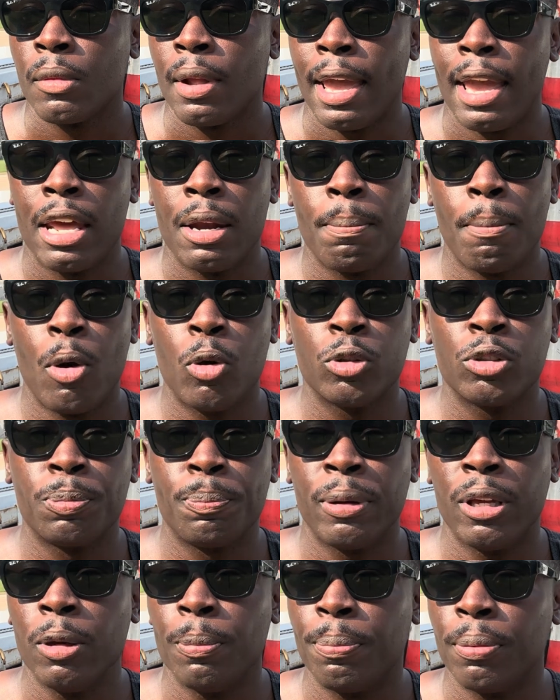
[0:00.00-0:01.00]
And most
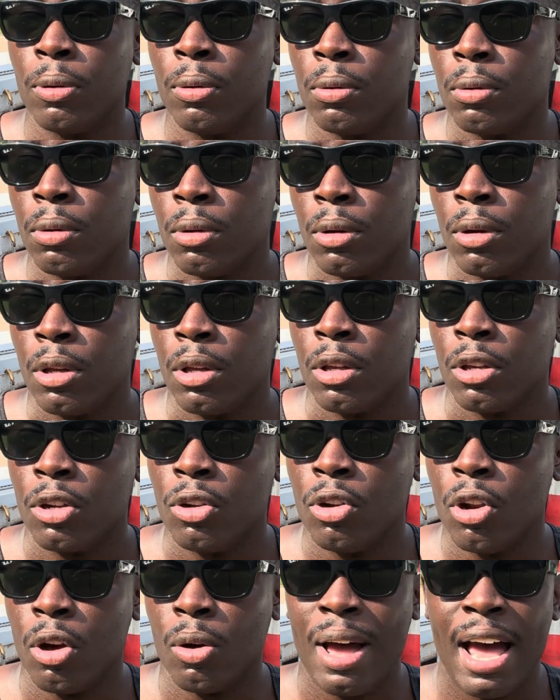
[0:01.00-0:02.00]
people,
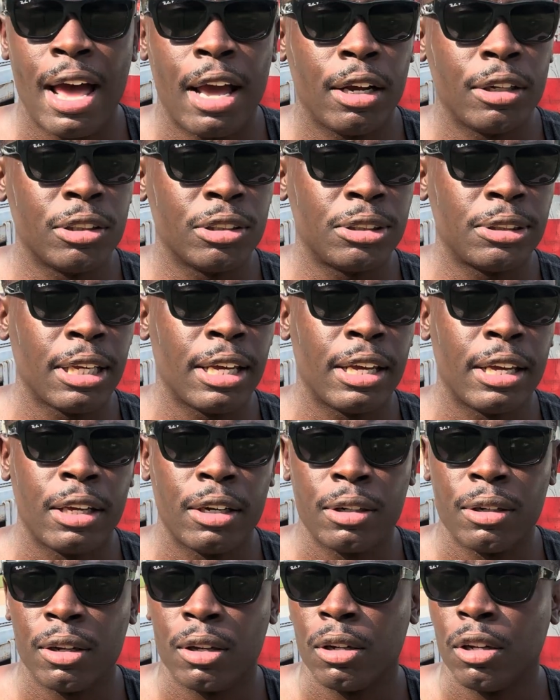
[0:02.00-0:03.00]
I understand.
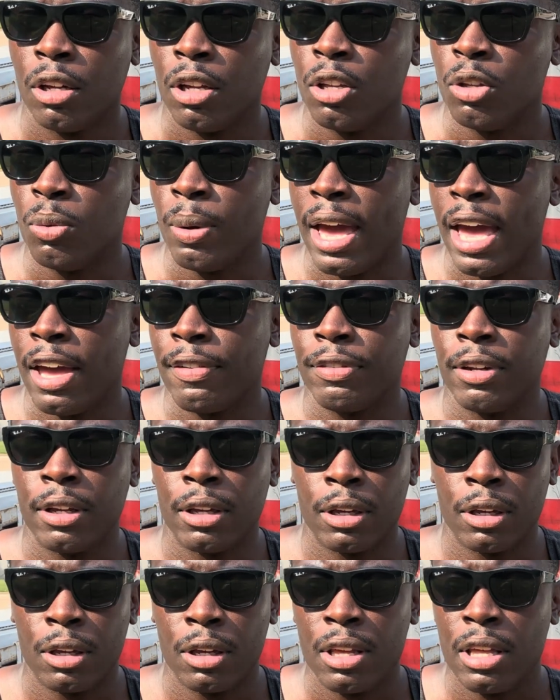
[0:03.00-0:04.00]
You have
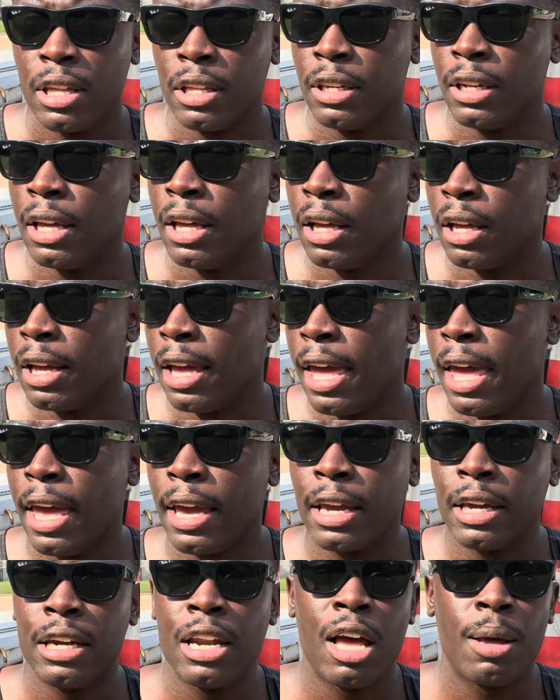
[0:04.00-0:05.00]
the
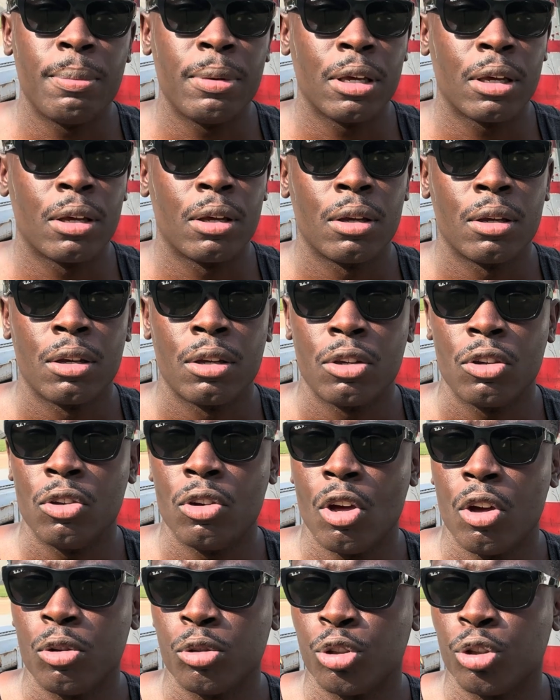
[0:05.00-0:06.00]
economic,
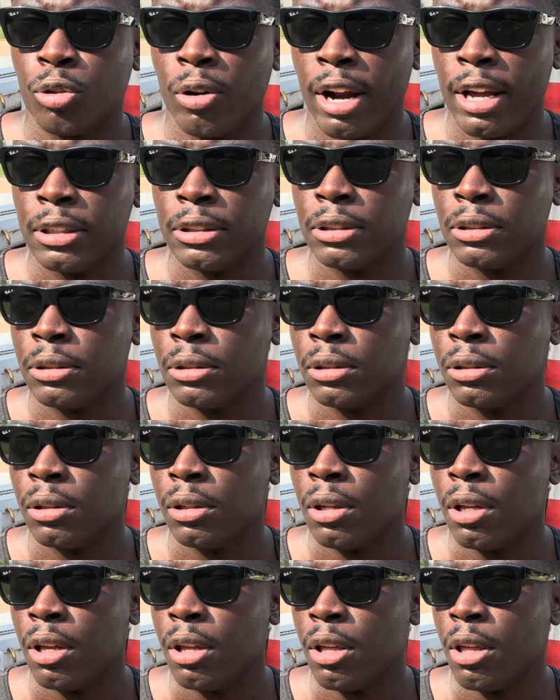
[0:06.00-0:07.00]
stress.
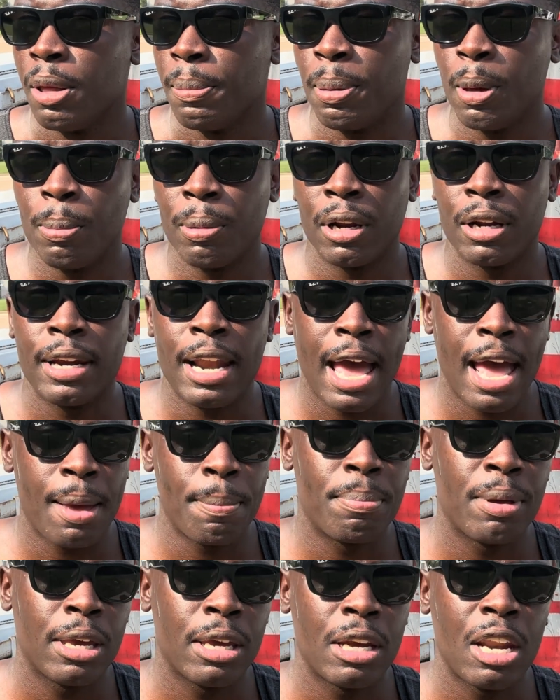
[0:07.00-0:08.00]
People are not
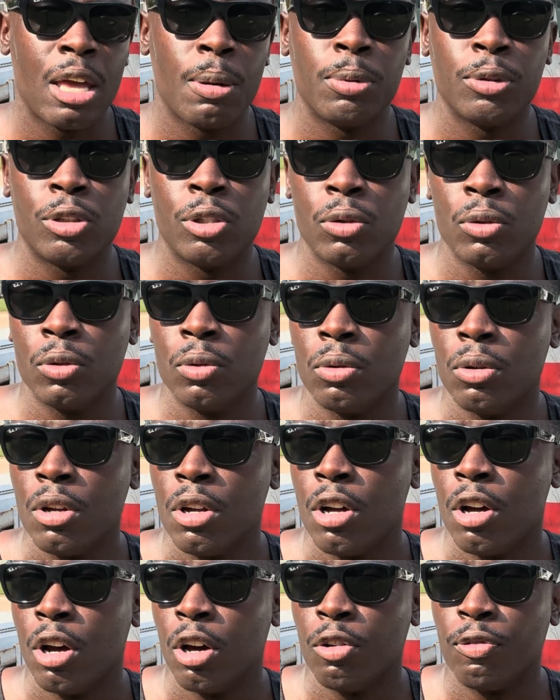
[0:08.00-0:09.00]
being able to
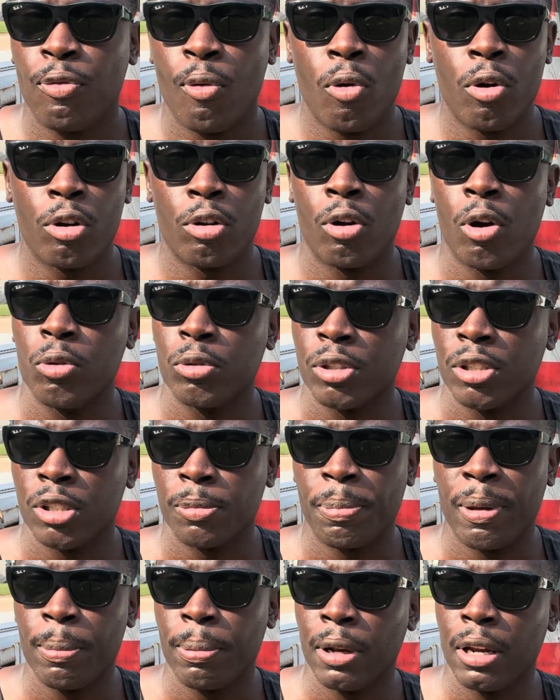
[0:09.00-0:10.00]
afford groceries.
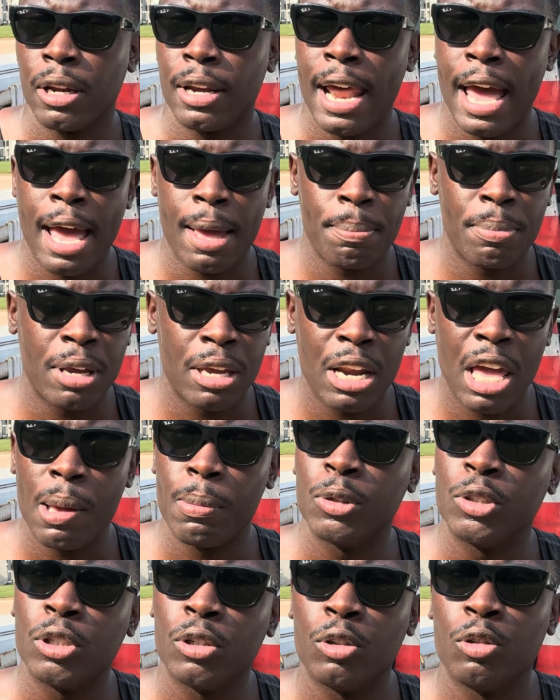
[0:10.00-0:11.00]
People are not being
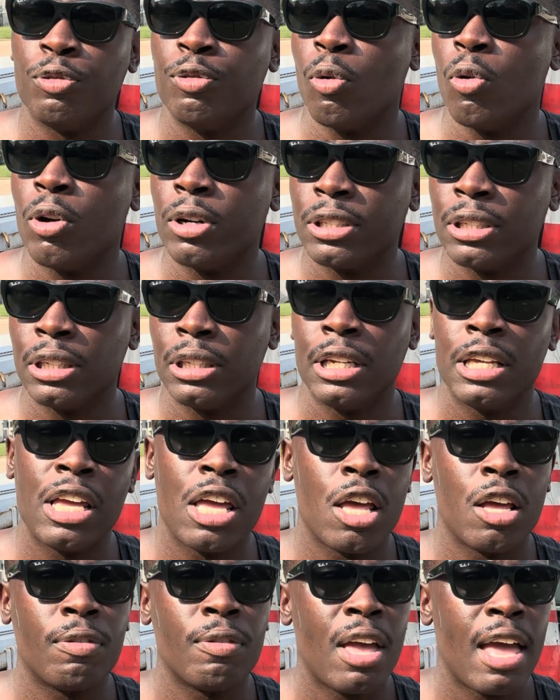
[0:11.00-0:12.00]
able to afford to
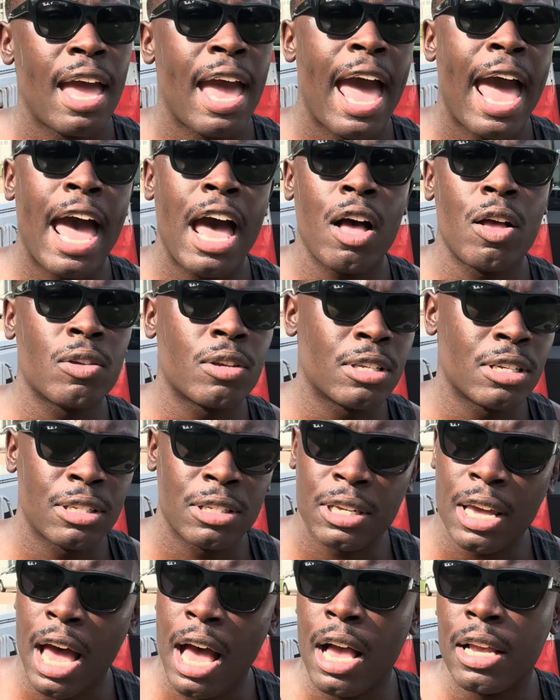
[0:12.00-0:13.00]
live. Housing is
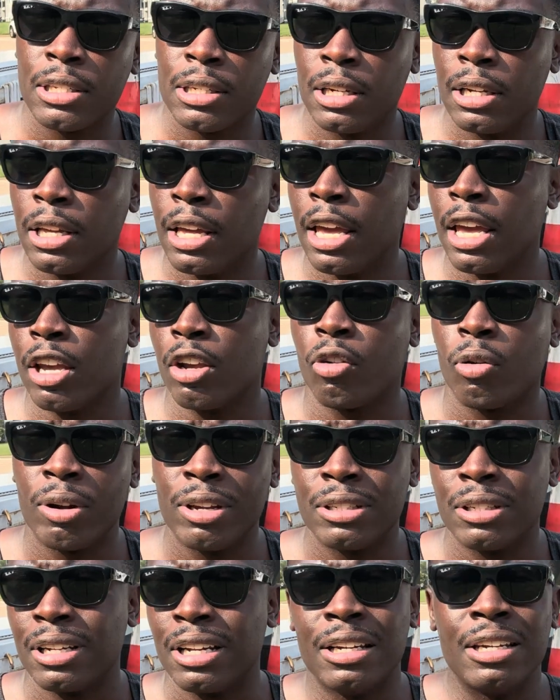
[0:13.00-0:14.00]
constantly
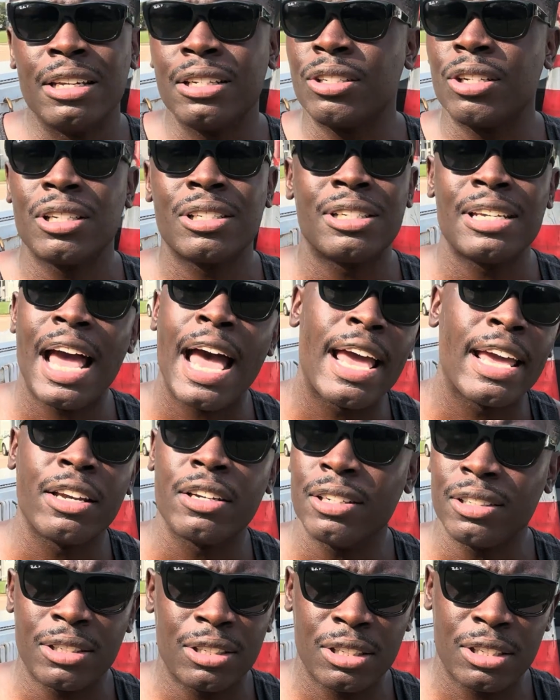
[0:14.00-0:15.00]
increasing, and this
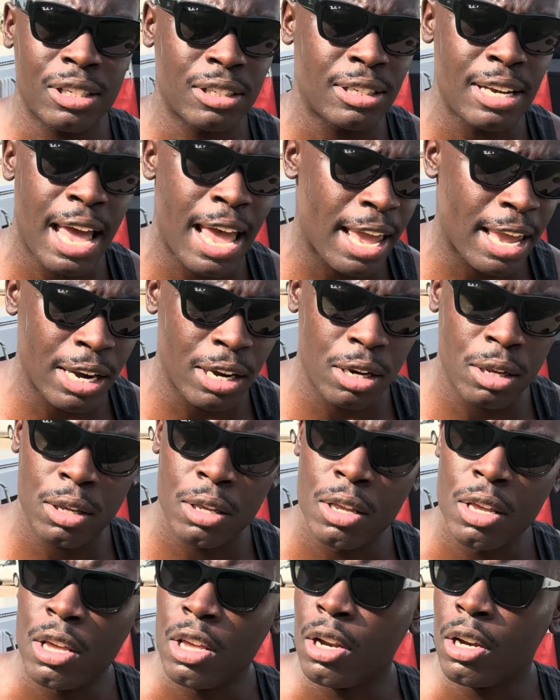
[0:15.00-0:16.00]
is just not in the
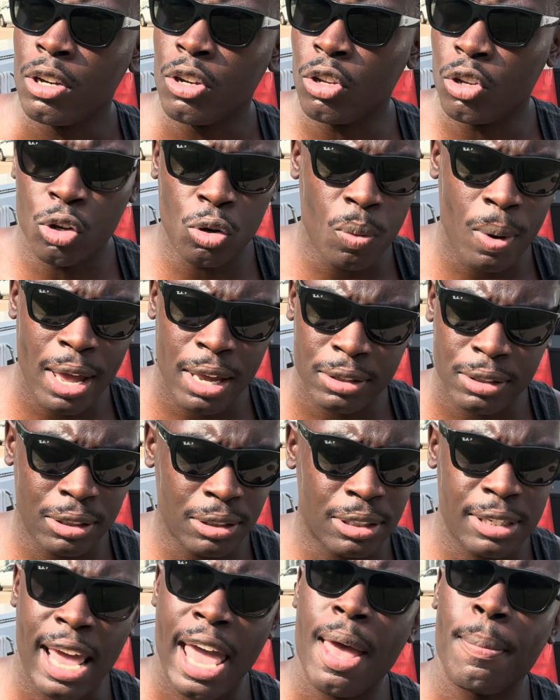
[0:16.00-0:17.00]
U.S. This
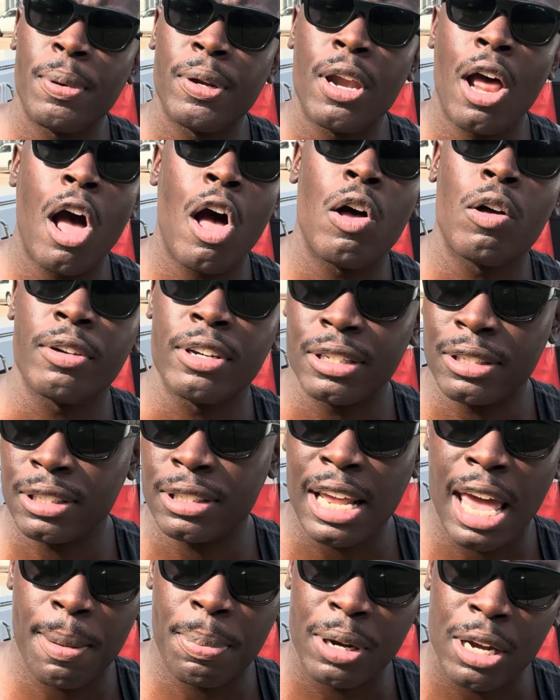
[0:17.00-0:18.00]
is happening
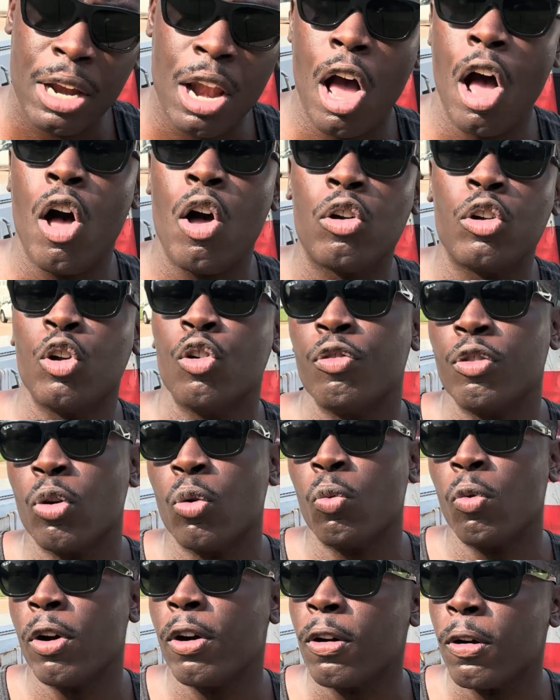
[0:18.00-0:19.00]
all over the
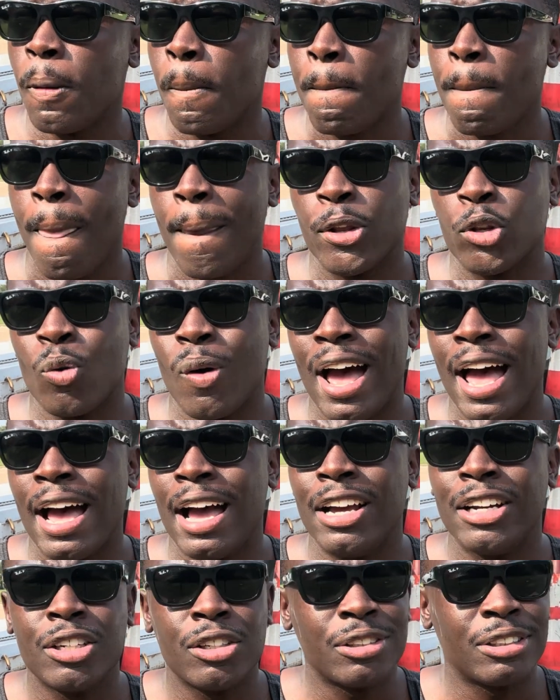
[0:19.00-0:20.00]
world. So I
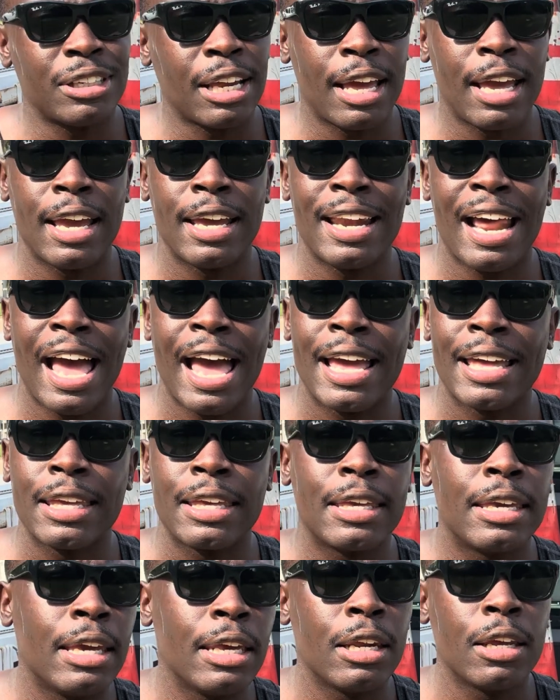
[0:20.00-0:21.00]
understand, I
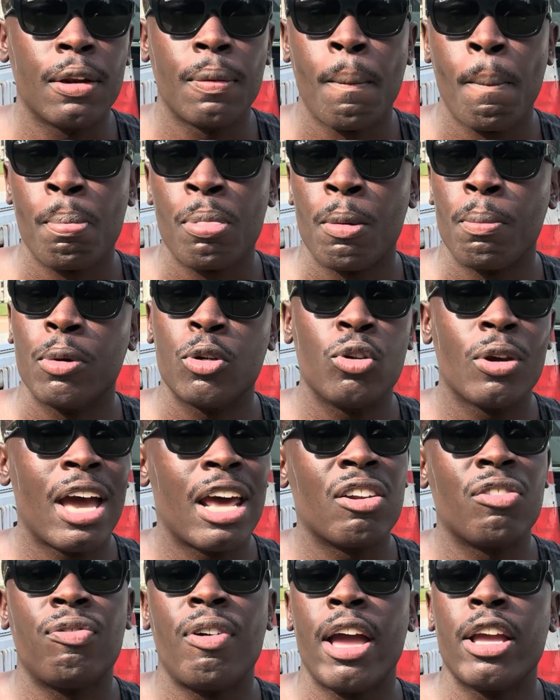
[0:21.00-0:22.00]
get it, but you got
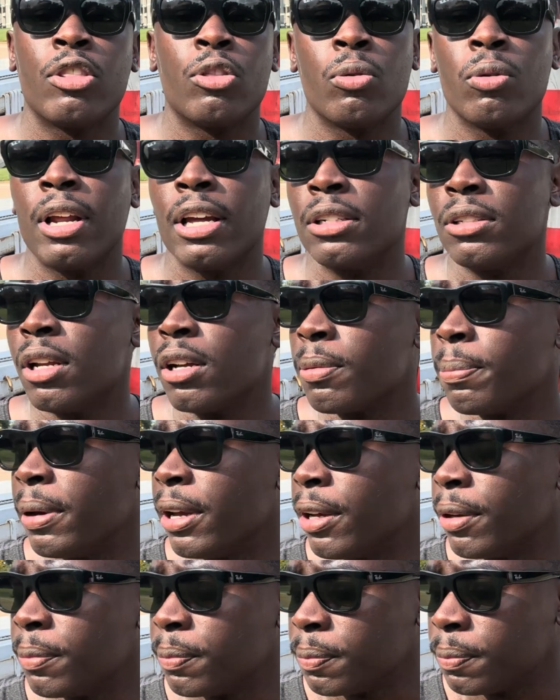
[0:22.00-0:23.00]
to fight through that junk,
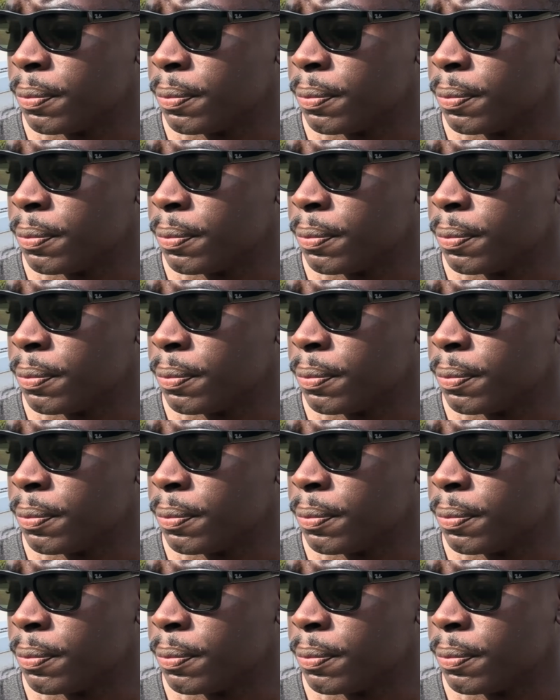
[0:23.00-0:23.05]
man.